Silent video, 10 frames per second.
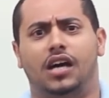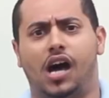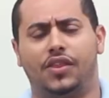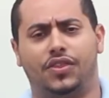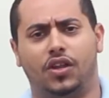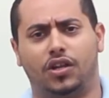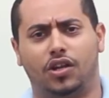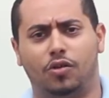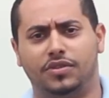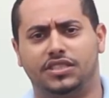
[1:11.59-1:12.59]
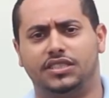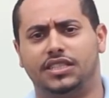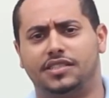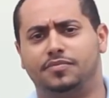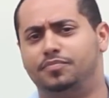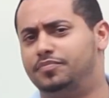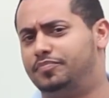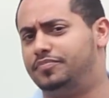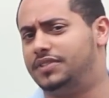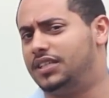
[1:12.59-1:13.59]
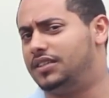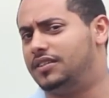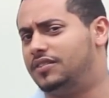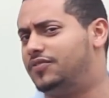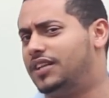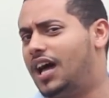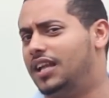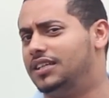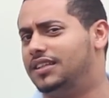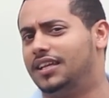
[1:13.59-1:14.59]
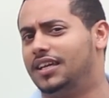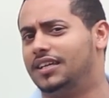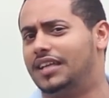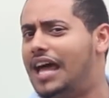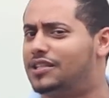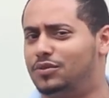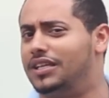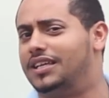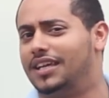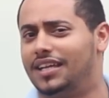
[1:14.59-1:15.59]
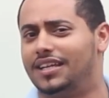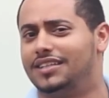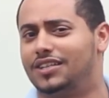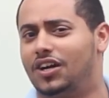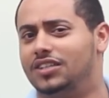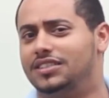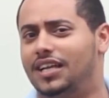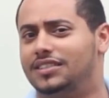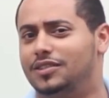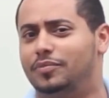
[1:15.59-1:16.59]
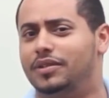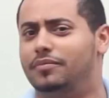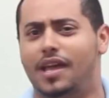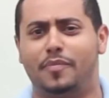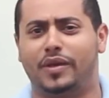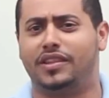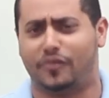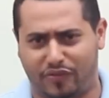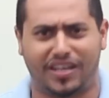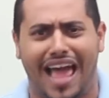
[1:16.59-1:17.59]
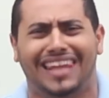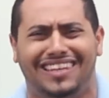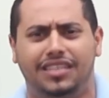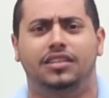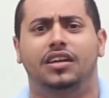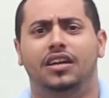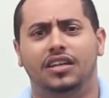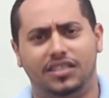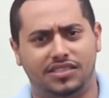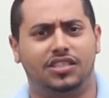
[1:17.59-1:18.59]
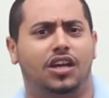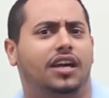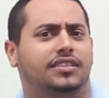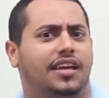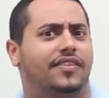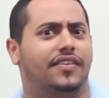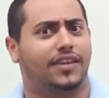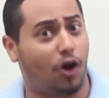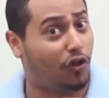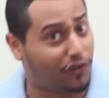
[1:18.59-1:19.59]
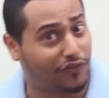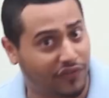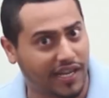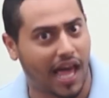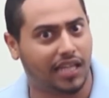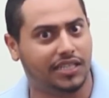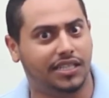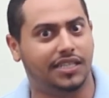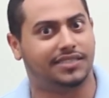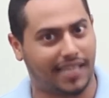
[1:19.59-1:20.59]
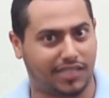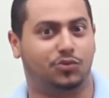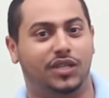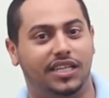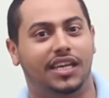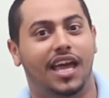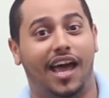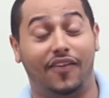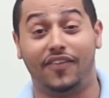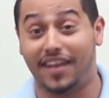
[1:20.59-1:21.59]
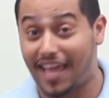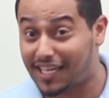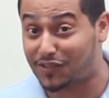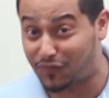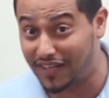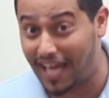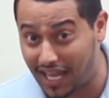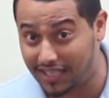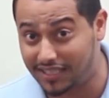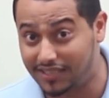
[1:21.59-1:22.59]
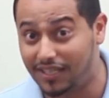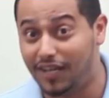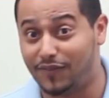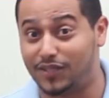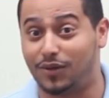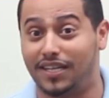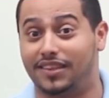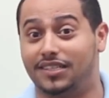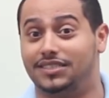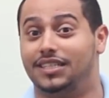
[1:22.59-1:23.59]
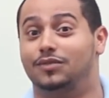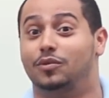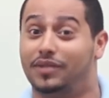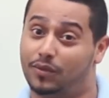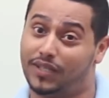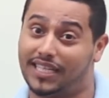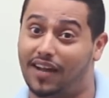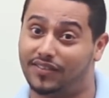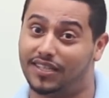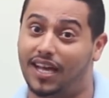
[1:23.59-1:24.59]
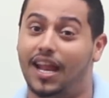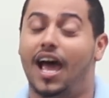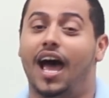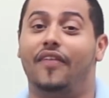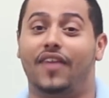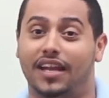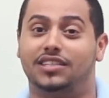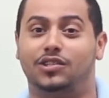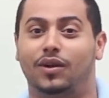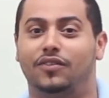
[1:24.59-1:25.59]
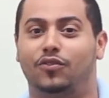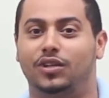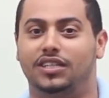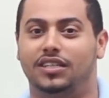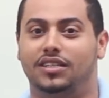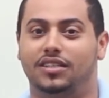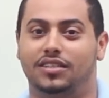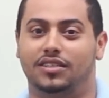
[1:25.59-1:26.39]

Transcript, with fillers: I thought Global DJs did the finale thing last week at Intercontinental, but maybe the finale is tonight, and then the other finale is next week, and then the next finale for 2013 will be the week after that, and then it's 2014.